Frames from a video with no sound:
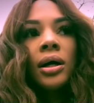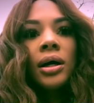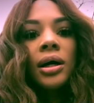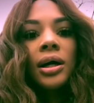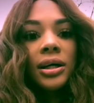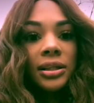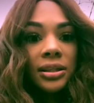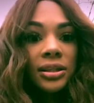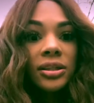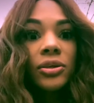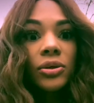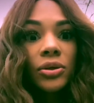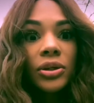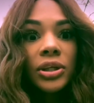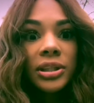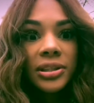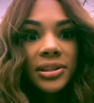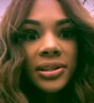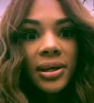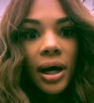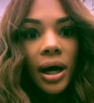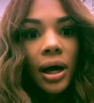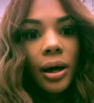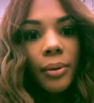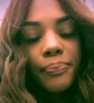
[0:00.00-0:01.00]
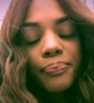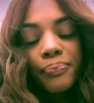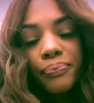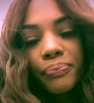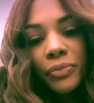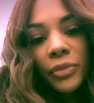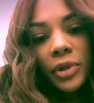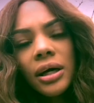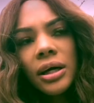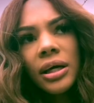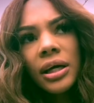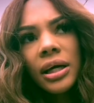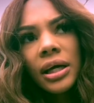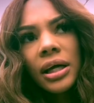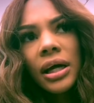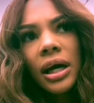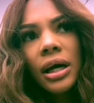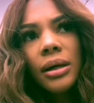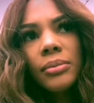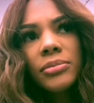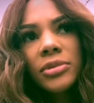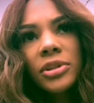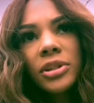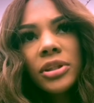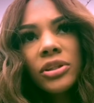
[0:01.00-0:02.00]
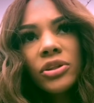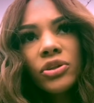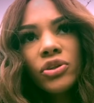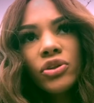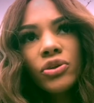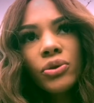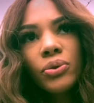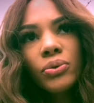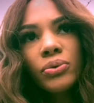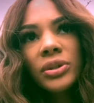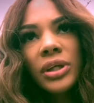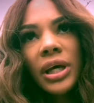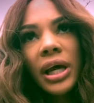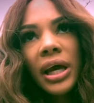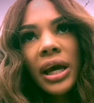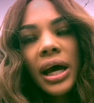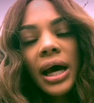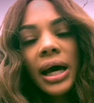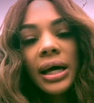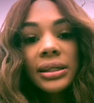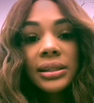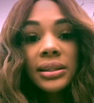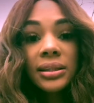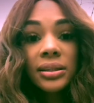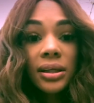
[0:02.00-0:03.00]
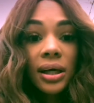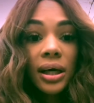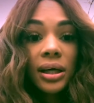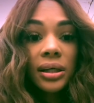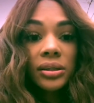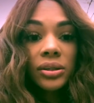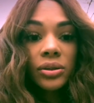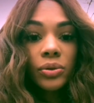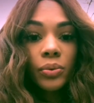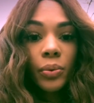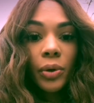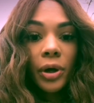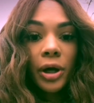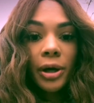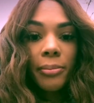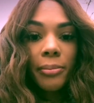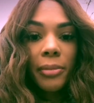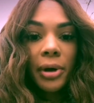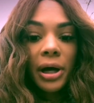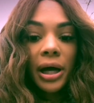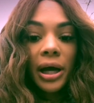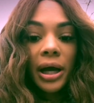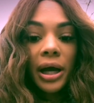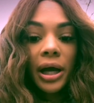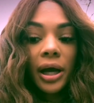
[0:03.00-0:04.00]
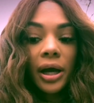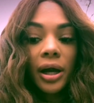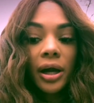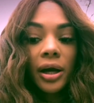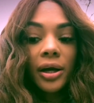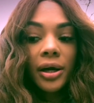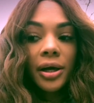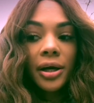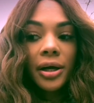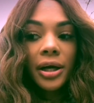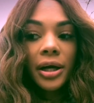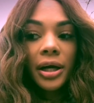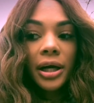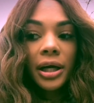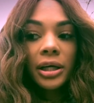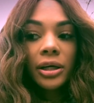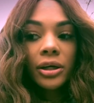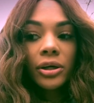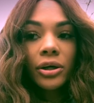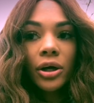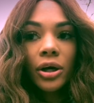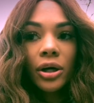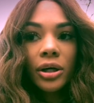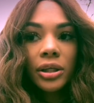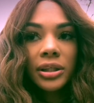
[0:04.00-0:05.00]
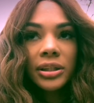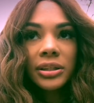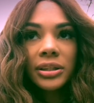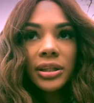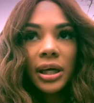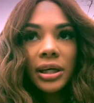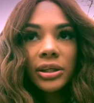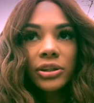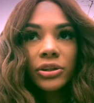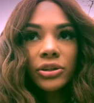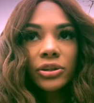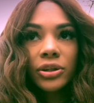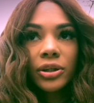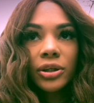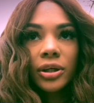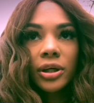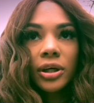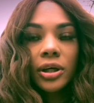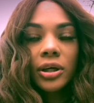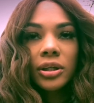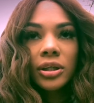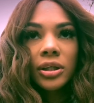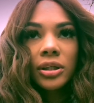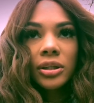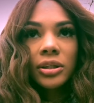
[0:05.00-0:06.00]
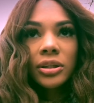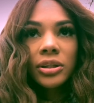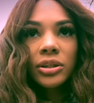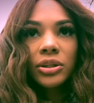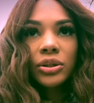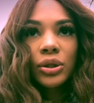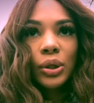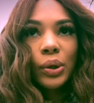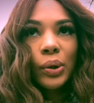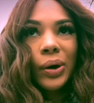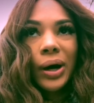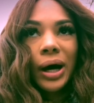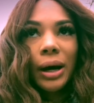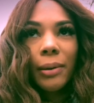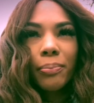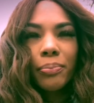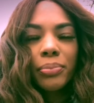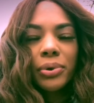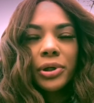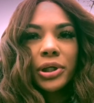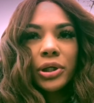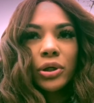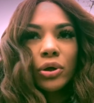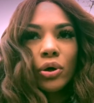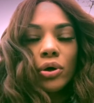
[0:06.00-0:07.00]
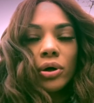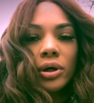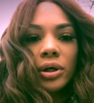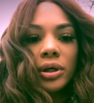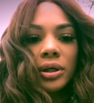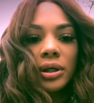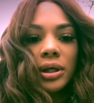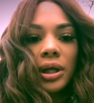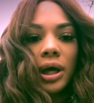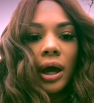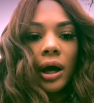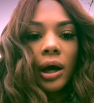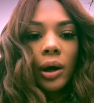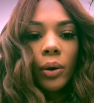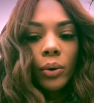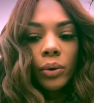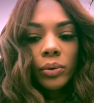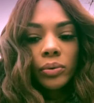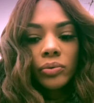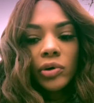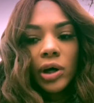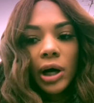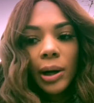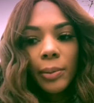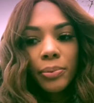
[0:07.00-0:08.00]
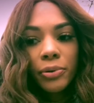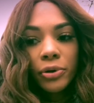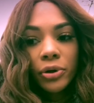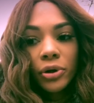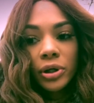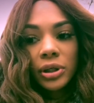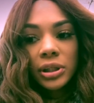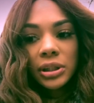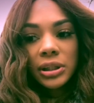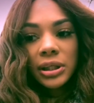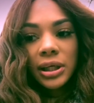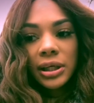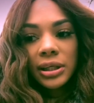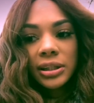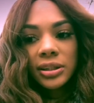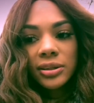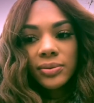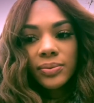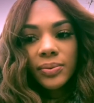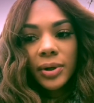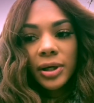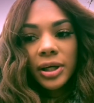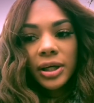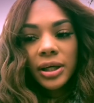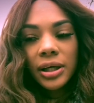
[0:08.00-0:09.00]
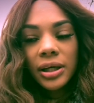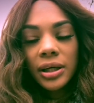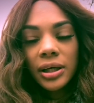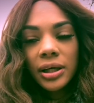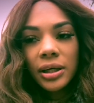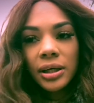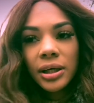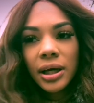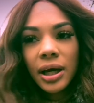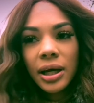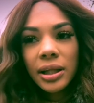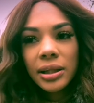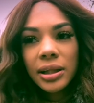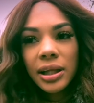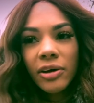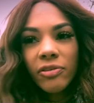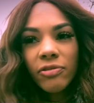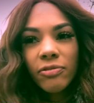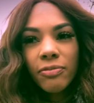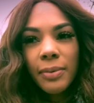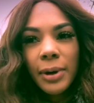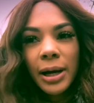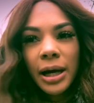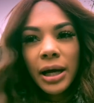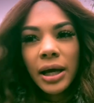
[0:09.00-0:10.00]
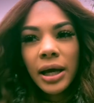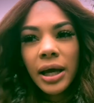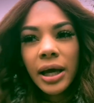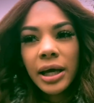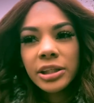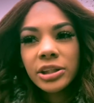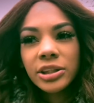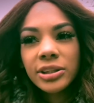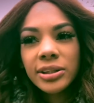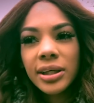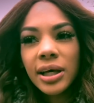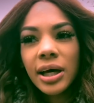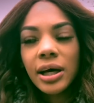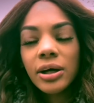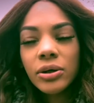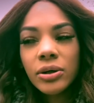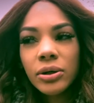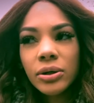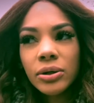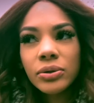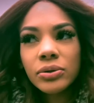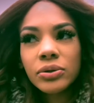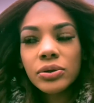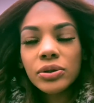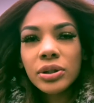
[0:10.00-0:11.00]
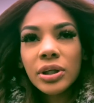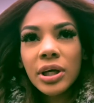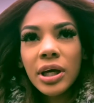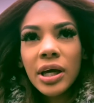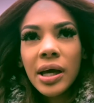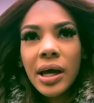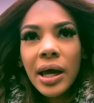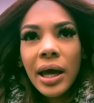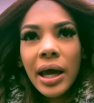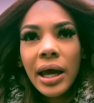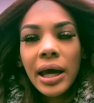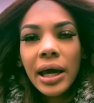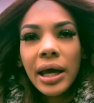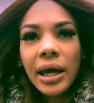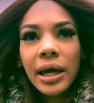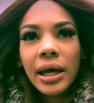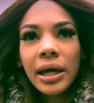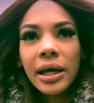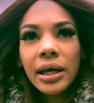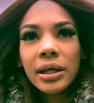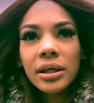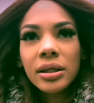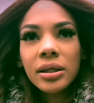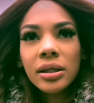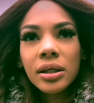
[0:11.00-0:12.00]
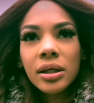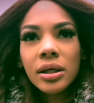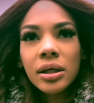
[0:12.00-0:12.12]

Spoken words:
until this time. It comes to the shoot day, I decided to wear my hair in a curly texture. So I put on the lace wig, I left my edges out, and